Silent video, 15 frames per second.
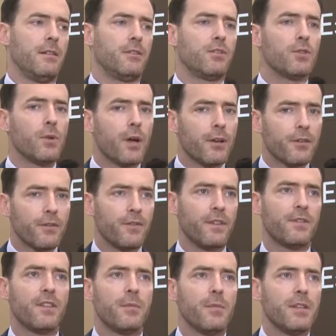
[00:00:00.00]

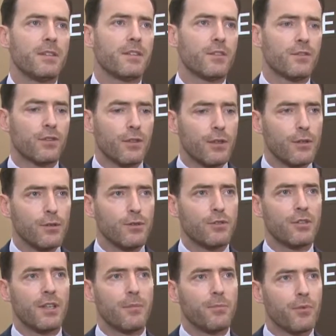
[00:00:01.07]
250 meter
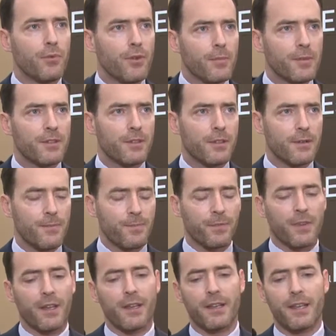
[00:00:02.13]
solution in perimeter
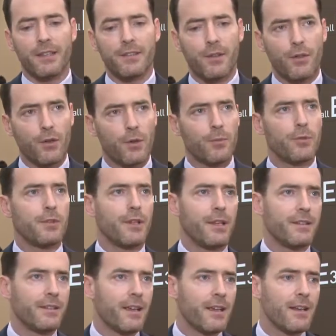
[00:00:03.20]
against thermal
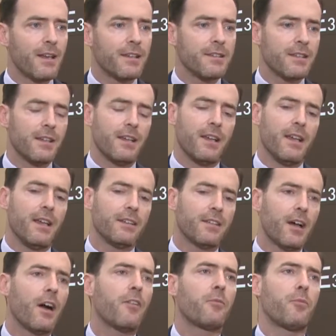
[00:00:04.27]
and daylight, it's
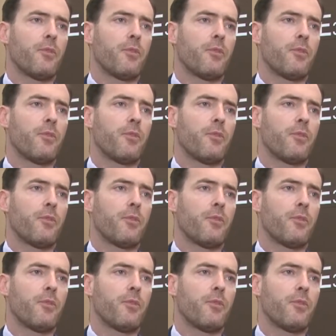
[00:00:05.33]
half